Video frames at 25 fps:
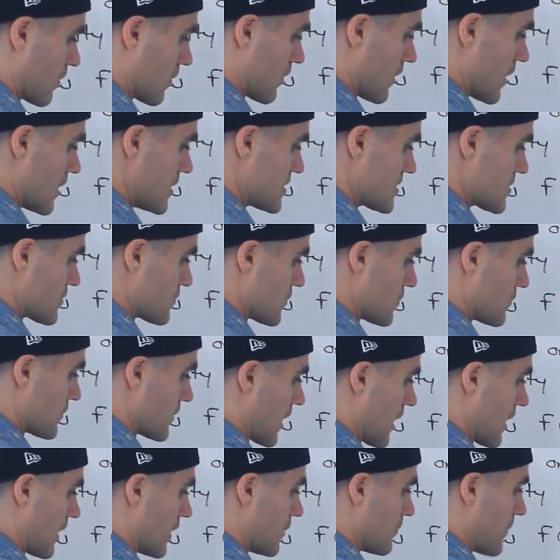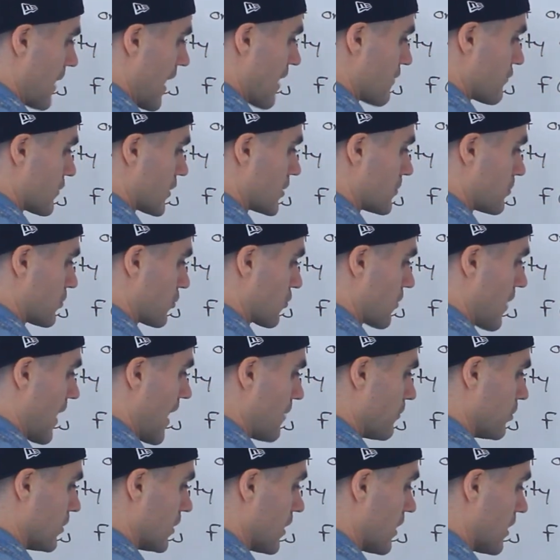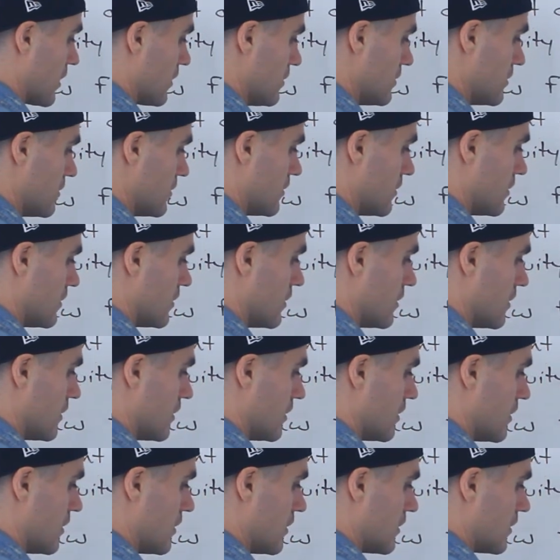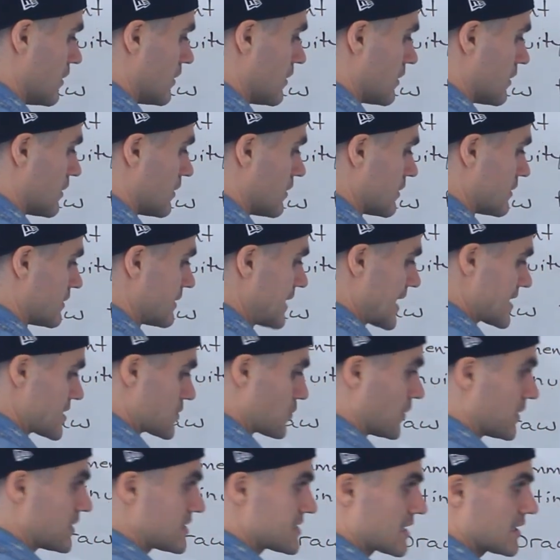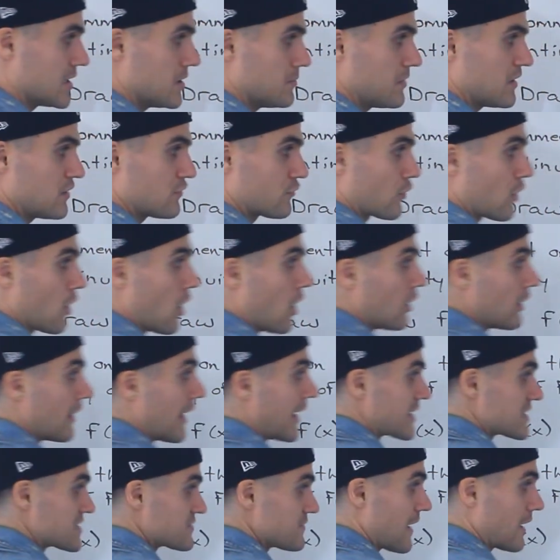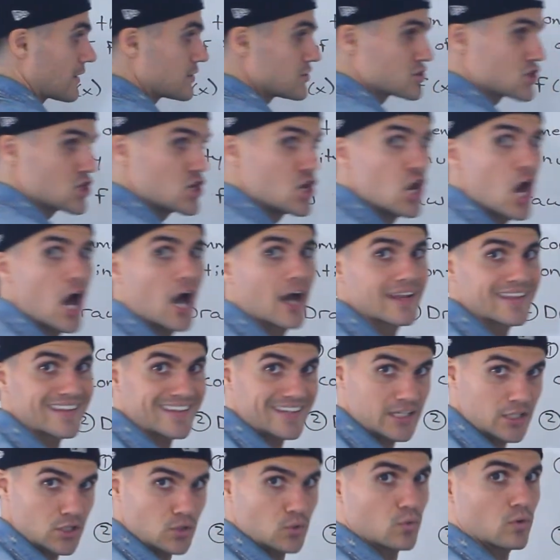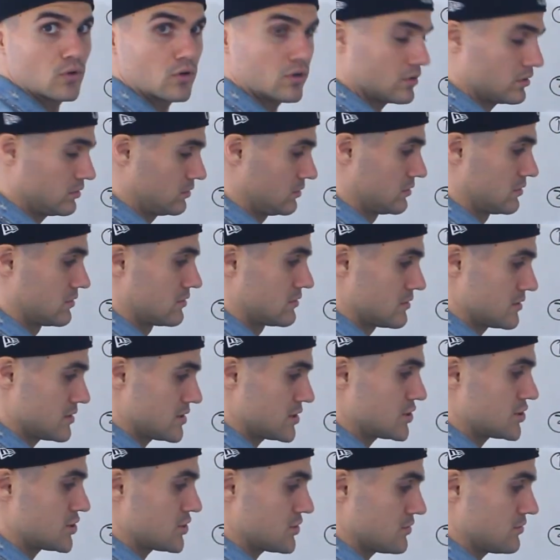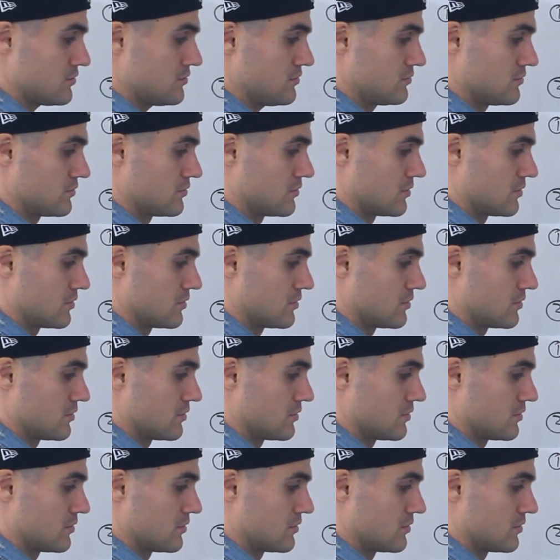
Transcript: right? So we would end up having a parabola. That's what it's going to be for all x values not equal to 2.